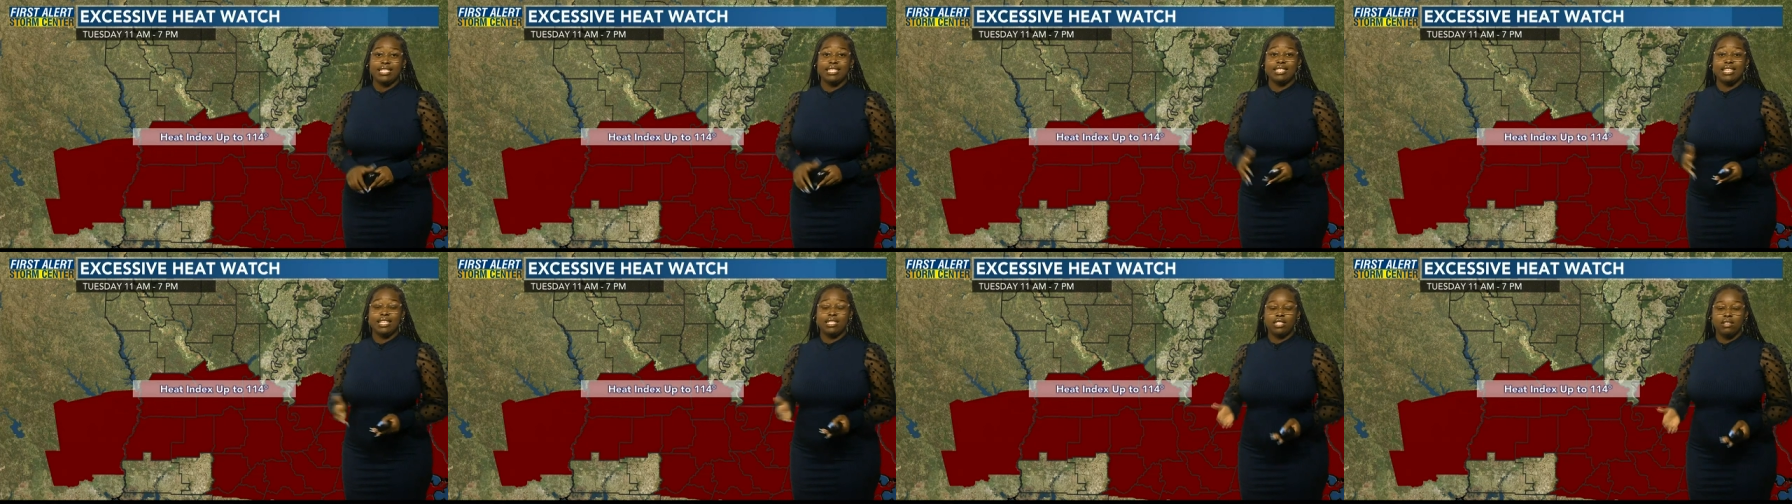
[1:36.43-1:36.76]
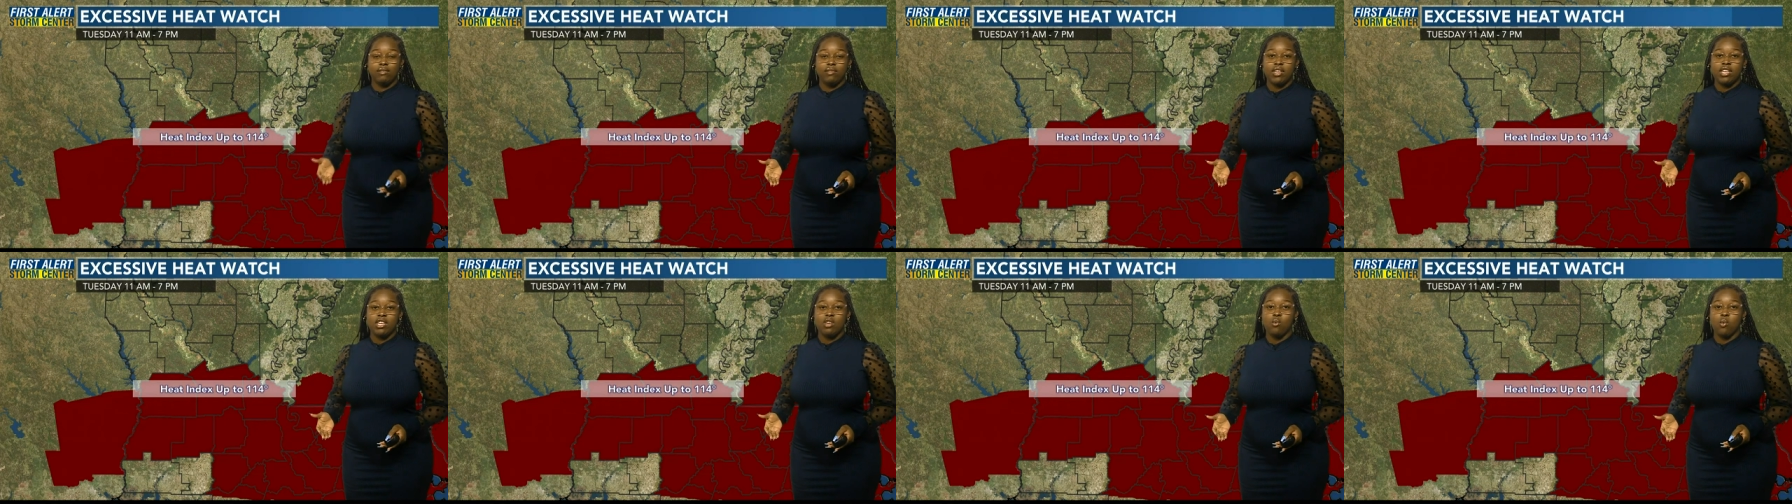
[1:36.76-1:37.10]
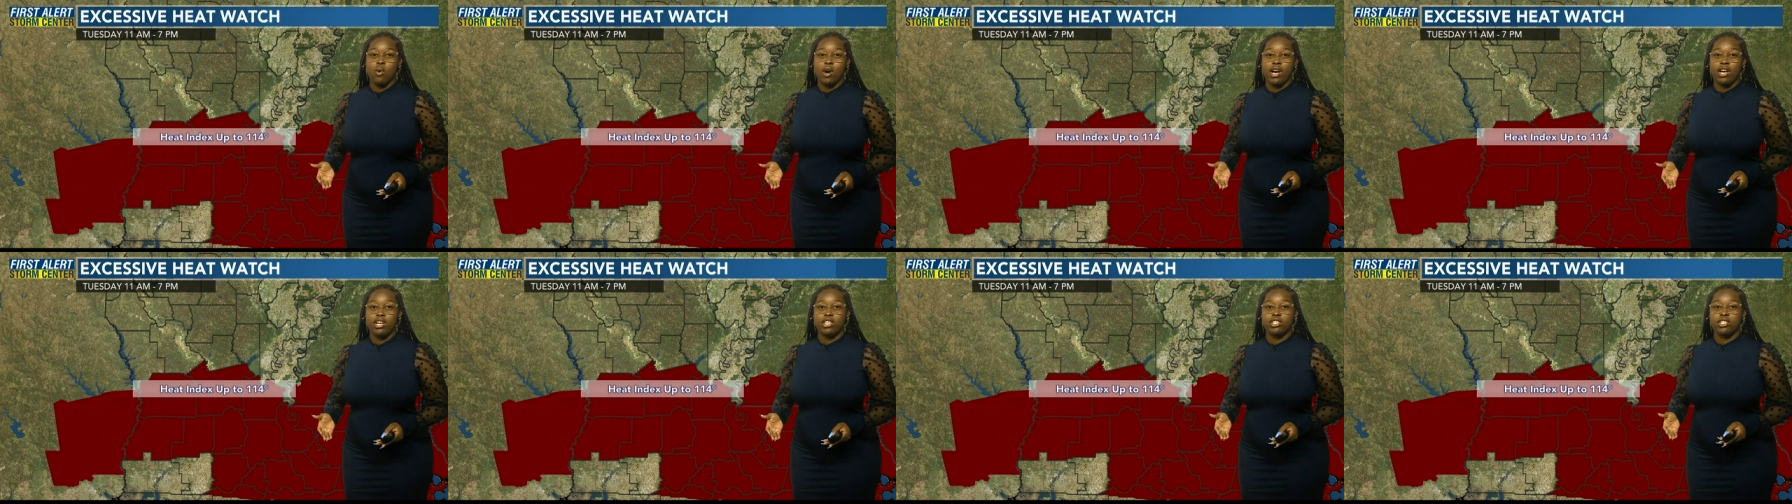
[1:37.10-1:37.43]
excessive heat
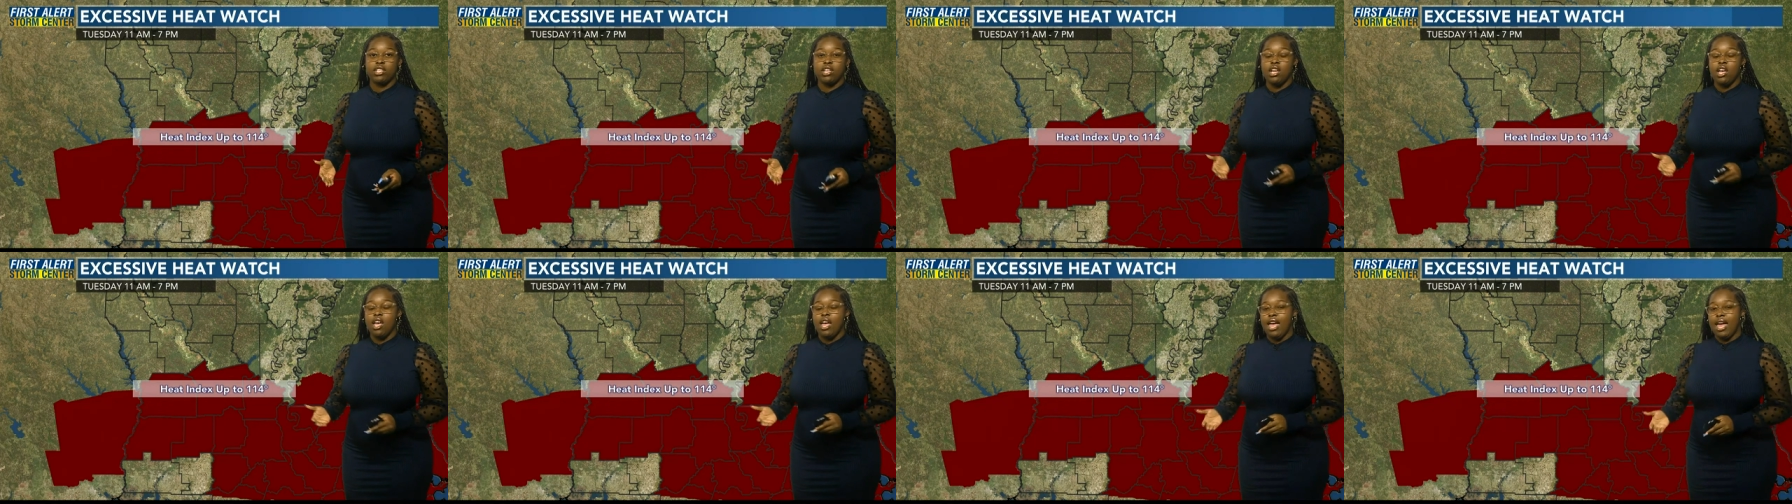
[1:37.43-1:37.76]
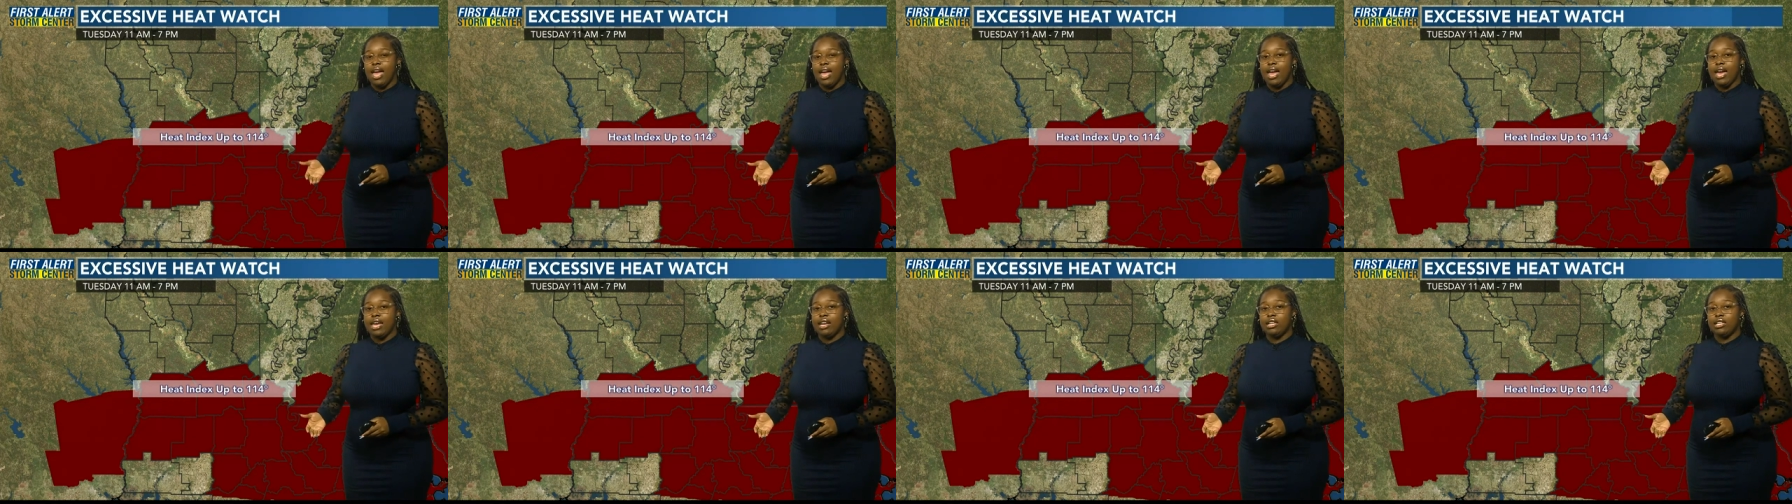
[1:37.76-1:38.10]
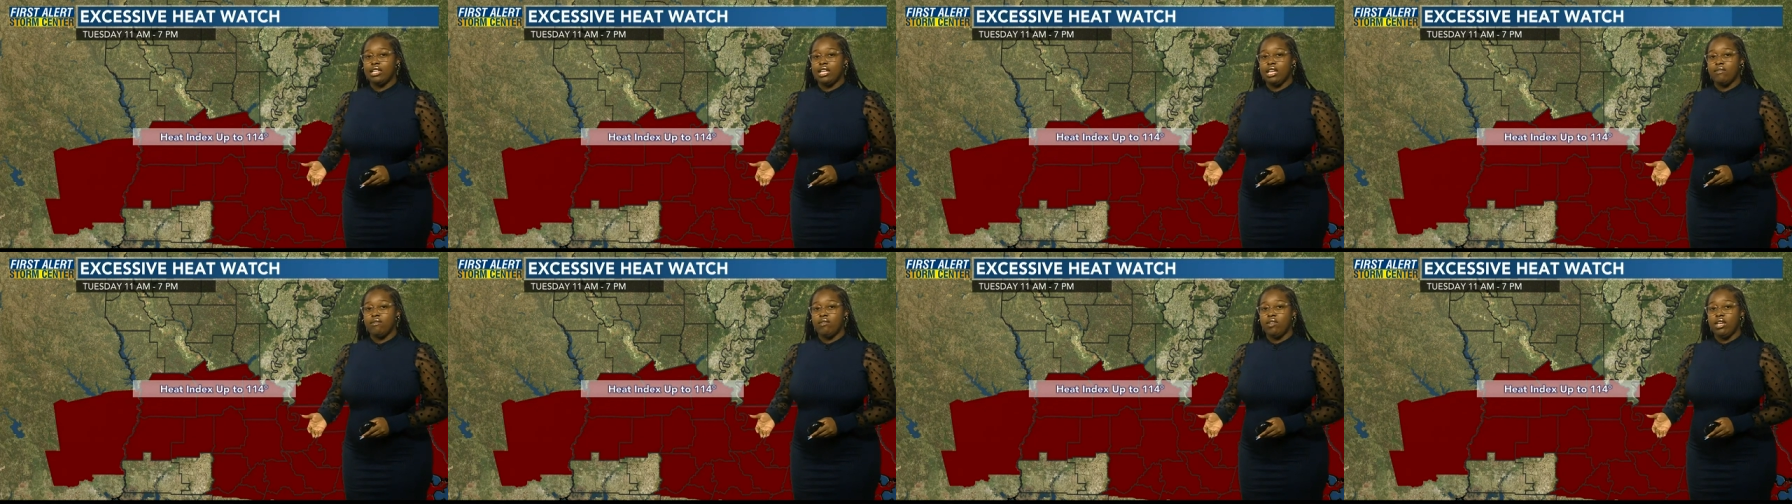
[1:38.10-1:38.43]
watch at
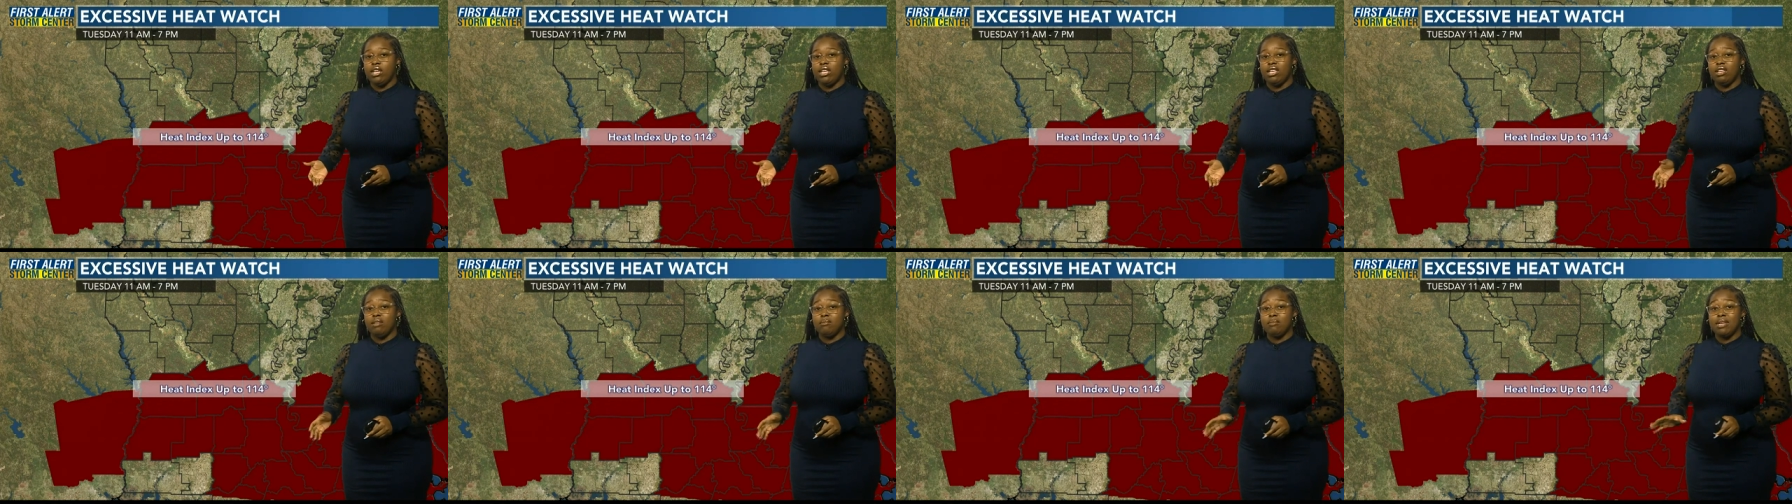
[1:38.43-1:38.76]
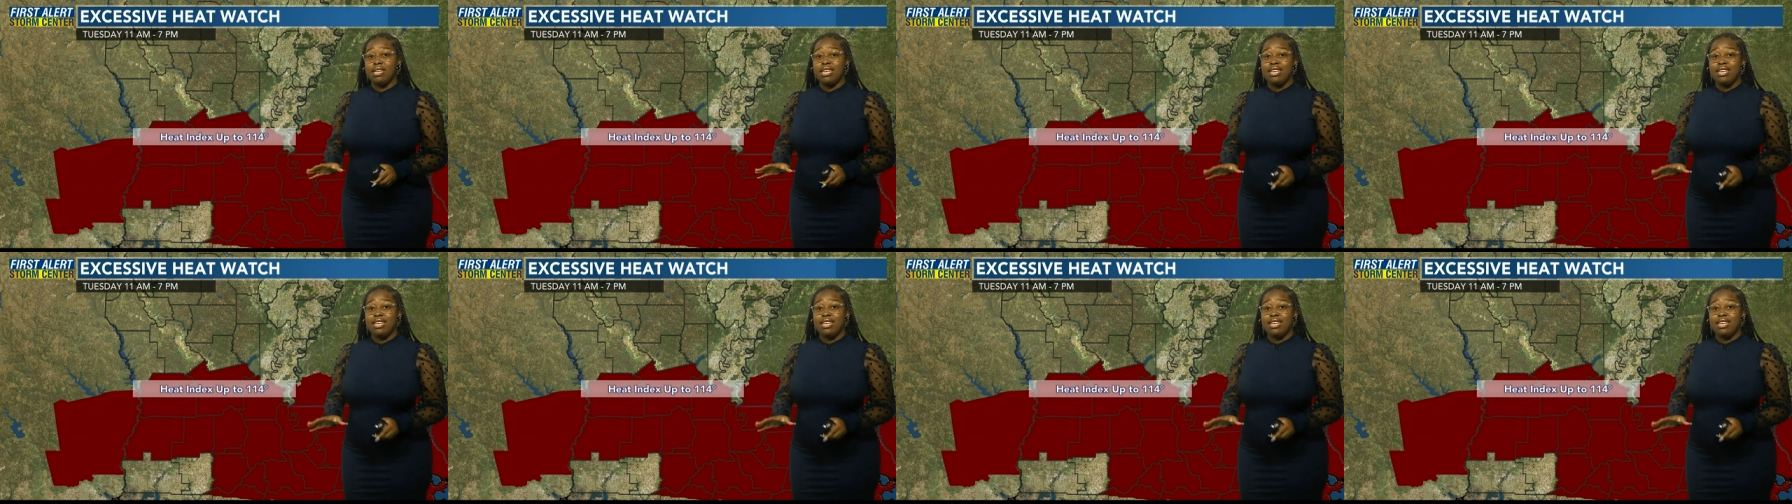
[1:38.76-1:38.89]
11 a.m.